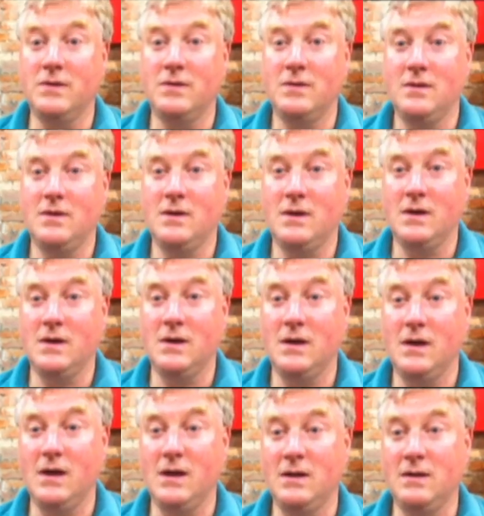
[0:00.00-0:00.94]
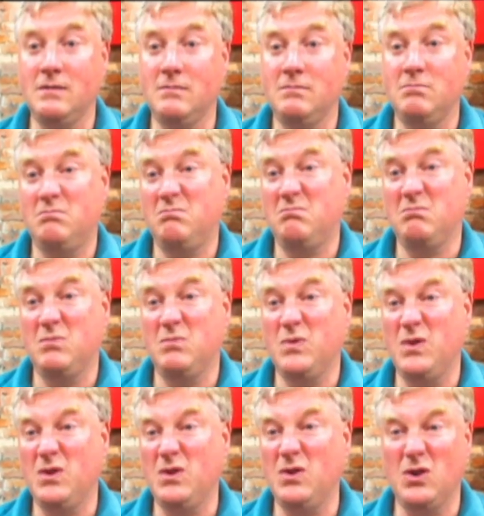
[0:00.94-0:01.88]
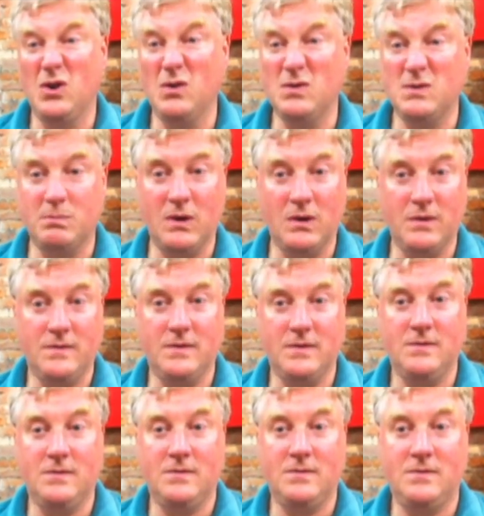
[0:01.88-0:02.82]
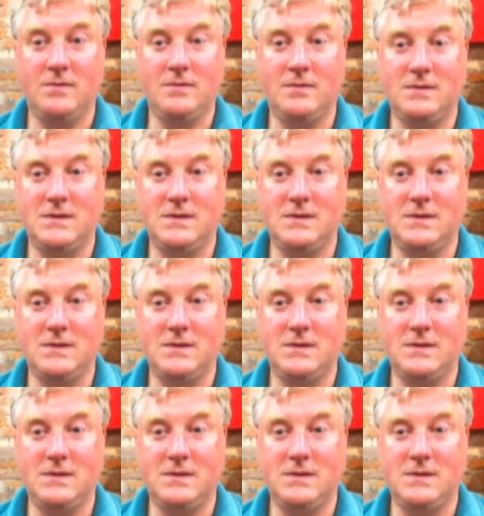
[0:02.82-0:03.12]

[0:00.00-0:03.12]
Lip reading: in news bulletins.